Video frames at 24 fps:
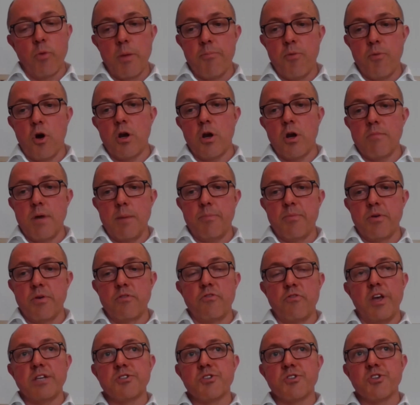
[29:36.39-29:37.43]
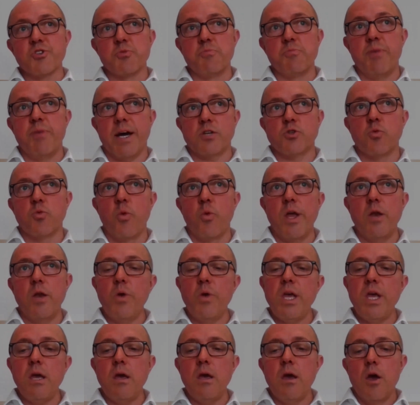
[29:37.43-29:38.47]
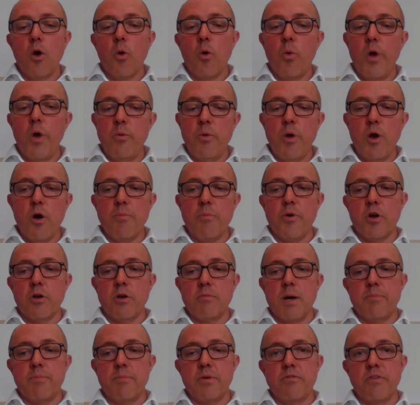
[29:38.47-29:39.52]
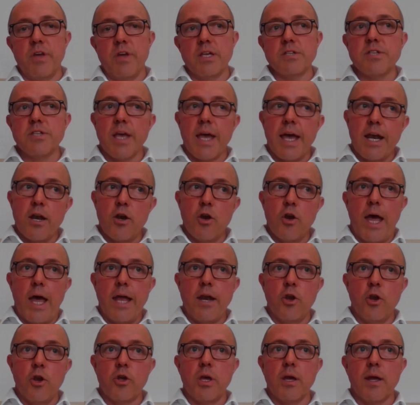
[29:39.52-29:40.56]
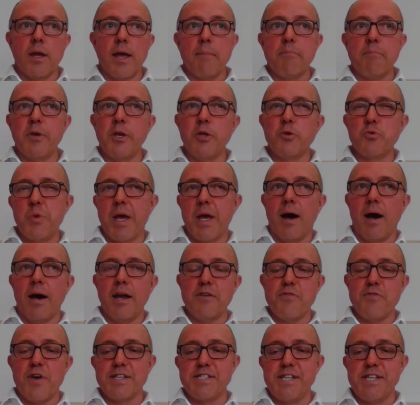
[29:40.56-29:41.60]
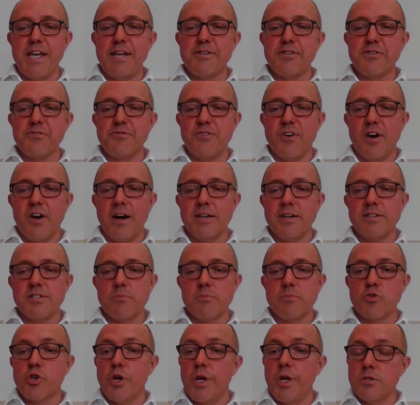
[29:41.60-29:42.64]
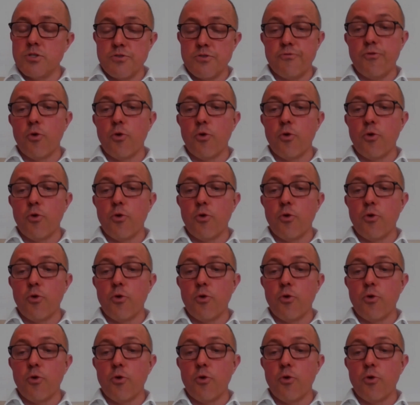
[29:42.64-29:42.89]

We bottom-up investors. But when we are bottom-up investing and looking at companies, we kind of identify some trends.